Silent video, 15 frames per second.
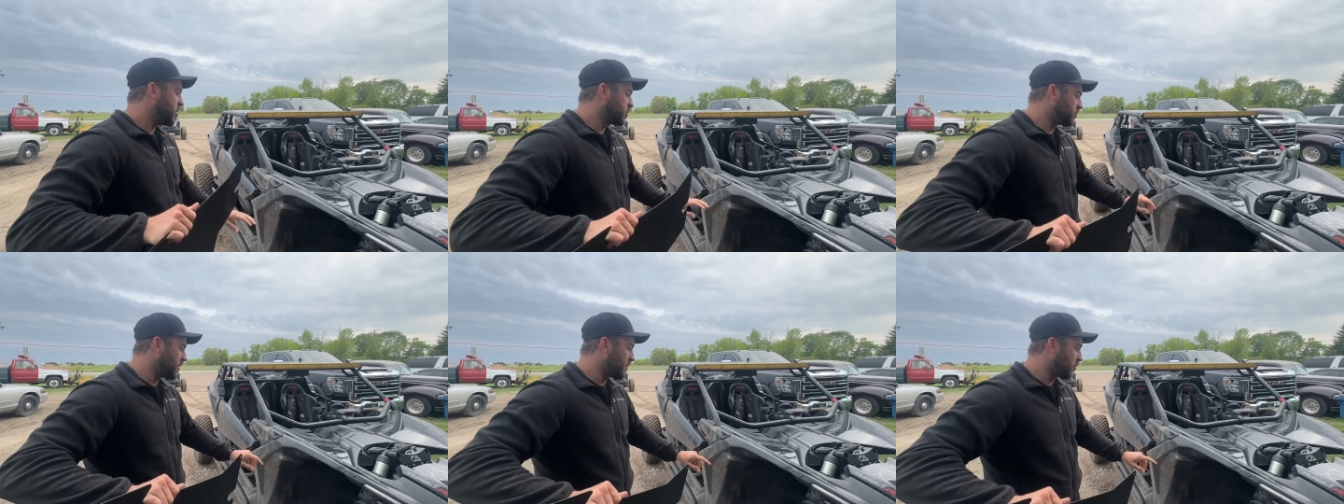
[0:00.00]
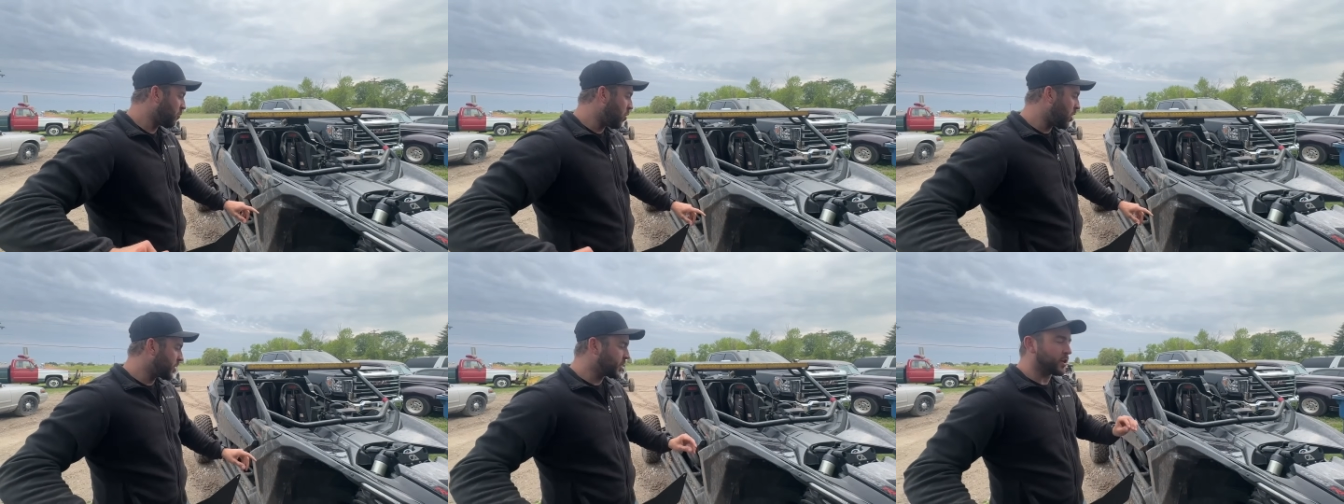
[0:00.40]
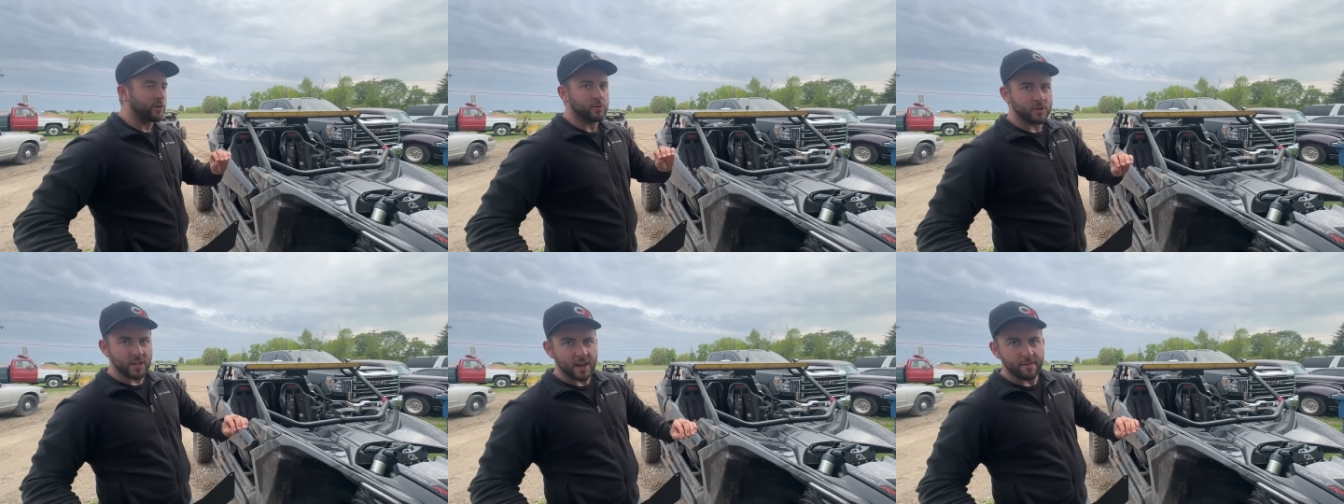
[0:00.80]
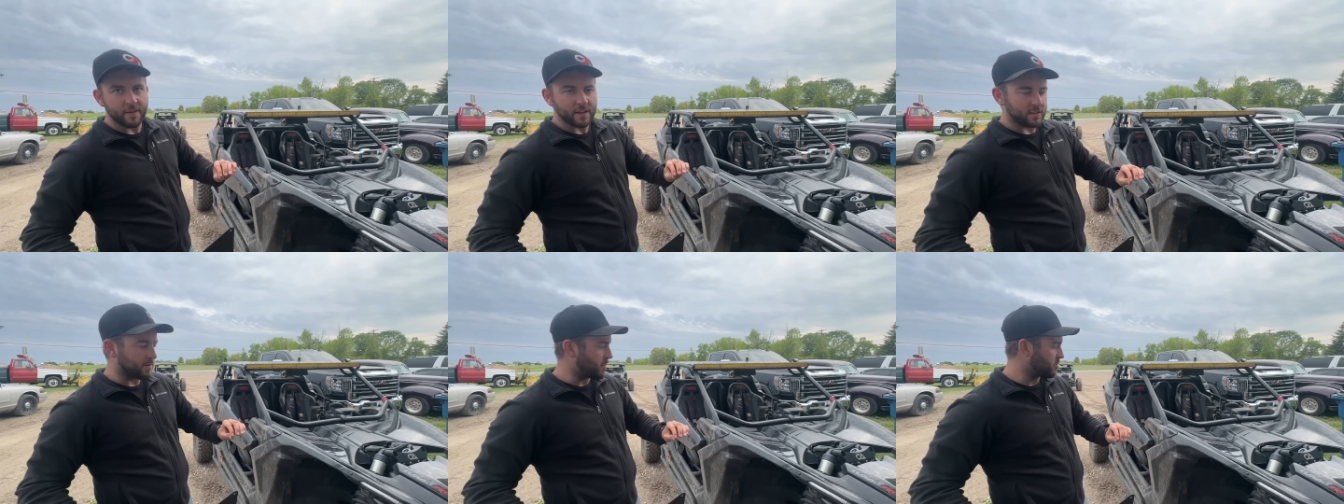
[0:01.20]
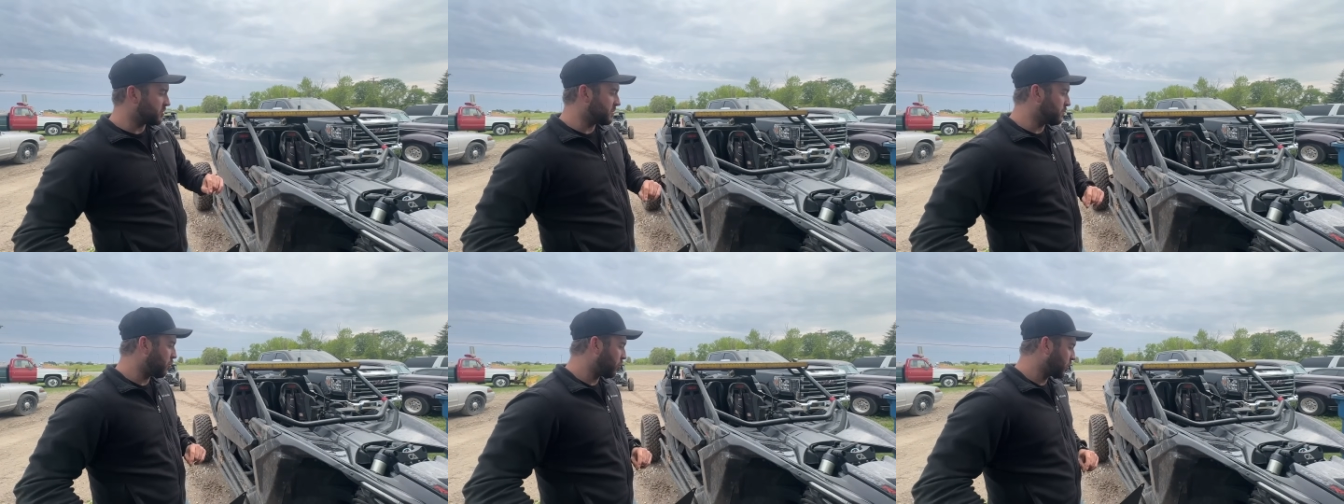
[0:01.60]
So number one, you're safe. That's the most
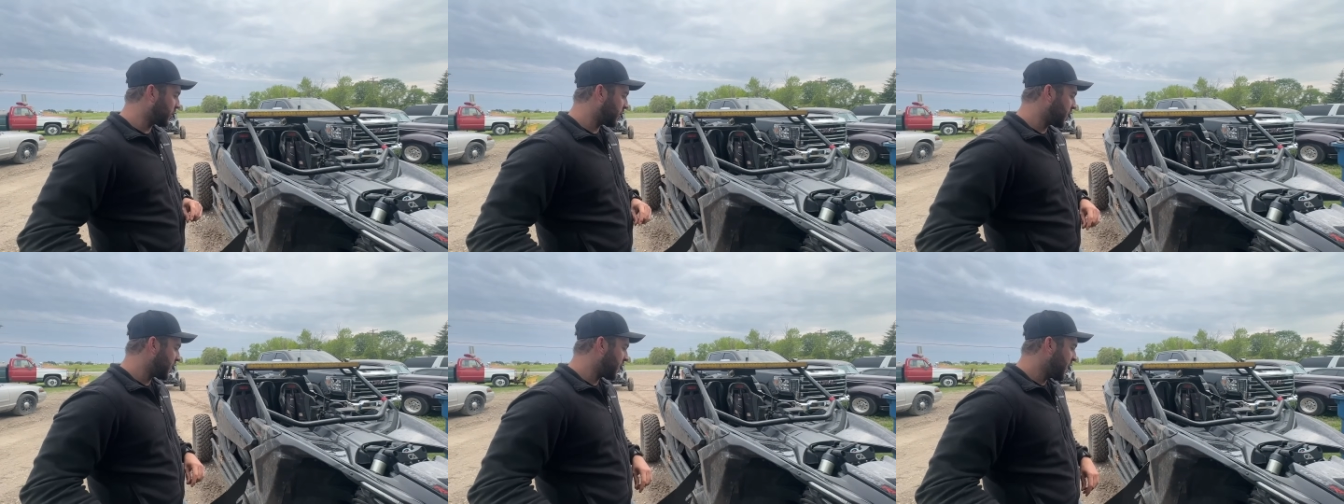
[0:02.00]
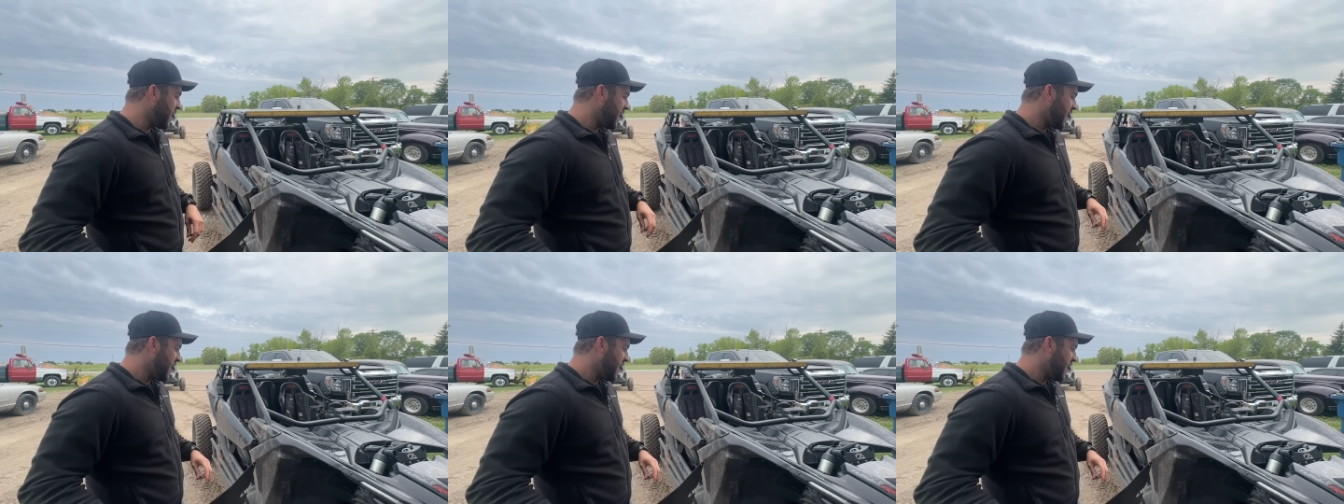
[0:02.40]
important thing.